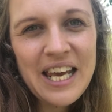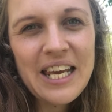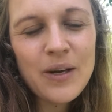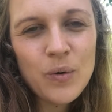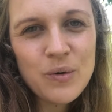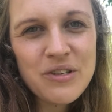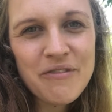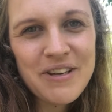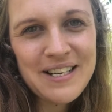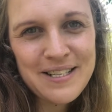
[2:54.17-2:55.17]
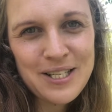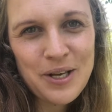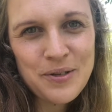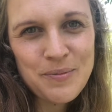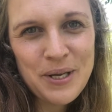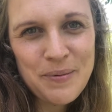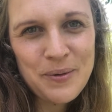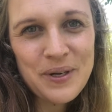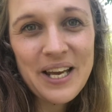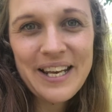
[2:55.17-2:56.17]
it also really slows
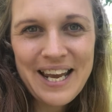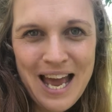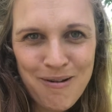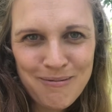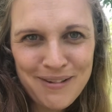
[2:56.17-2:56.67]
people getting out.